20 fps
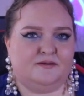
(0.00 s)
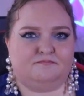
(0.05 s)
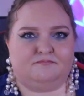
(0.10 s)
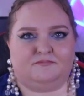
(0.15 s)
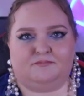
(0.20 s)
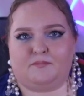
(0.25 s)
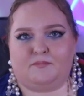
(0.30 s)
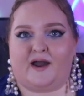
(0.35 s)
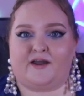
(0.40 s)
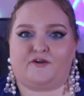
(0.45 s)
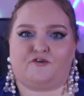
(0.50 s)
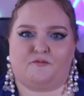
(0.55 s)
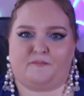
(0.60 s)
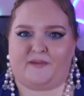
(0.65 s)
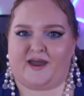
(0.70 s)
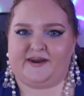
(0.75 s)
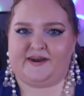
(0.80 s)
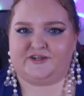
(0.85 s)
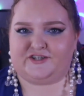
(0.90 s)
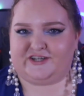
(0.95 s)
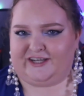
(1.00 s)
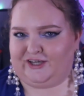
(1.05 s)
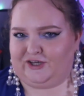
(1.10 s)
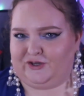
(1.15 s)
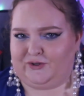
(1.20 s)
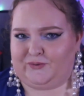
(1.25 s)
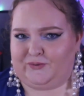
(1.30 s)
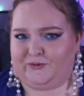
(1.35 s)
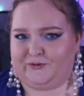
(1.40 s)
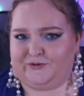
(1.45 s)
micromanaging
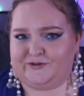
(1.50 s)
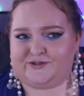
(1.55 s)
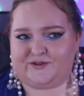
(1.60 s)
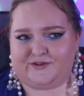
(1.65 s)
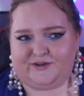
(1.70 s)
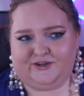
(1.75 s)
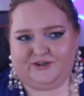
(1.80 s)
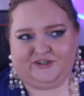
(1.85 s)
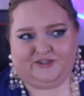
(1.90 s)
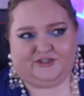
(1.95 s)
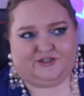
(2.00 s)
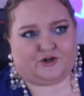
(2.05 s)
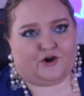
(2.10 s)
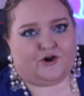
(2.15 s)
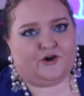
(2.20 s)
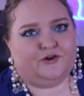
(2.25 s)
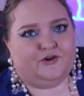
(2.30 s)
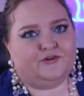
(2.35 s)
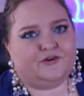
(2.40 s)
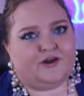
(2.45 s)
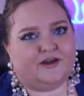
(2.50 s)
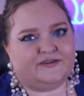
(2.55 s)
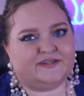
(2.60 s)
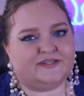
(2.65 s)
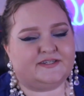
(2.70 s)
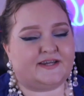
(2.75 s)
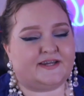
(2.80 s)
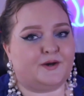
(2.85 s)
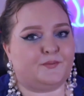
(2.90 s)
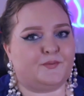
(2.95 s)
you so that you don't
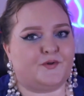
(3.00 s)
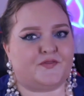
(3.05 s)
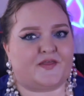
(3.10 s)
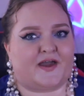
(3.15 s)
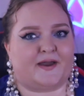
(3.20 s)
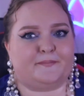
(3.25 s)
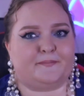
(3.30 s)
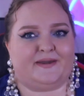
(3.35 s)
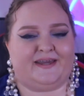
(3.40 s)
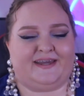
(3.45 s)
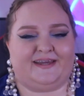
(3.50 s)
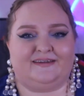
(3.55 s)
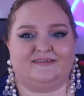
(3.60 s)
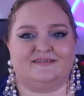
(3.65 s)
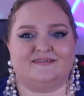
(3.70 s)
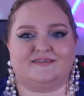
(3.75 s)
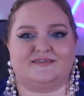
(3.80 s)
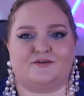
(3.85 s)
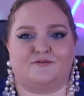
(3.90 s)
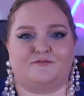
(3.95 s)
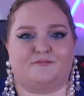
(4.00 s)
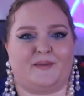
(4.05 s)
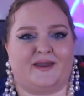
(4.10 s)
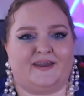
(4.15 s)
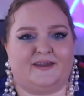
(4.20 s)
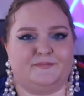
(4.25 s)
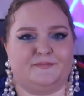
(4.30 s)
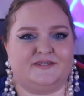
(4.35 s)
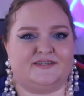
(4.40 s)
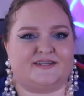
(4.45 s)
understand what that means of
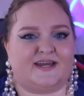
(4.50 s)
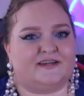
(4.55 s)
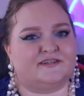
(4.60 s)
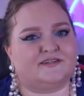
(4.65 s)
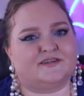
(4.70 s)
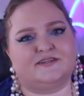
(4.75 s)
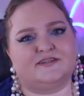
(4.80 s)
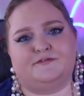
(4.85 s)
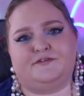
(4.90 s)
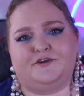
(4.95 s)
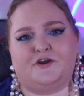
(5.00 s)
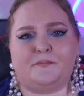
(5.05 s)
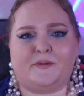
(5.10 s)
making mistakes. Because if you don't